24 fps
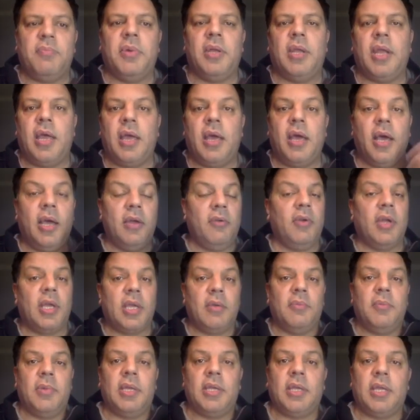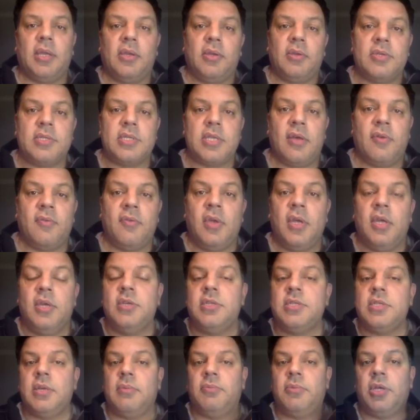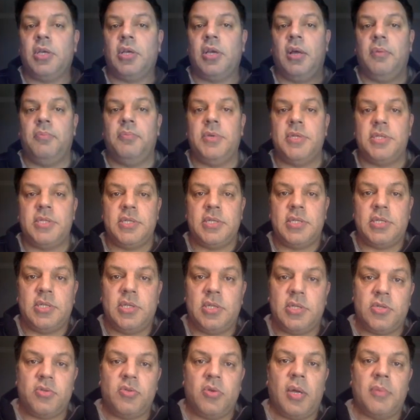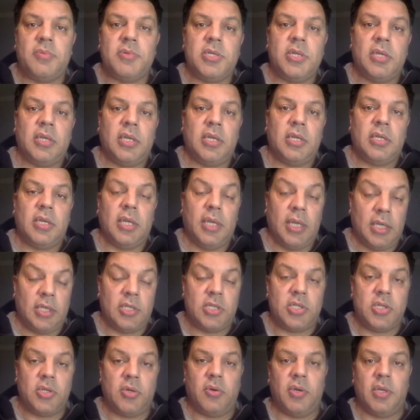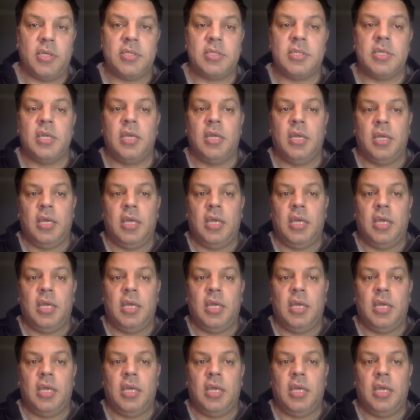but I highly recommend getting yourself something called business disruption insurance,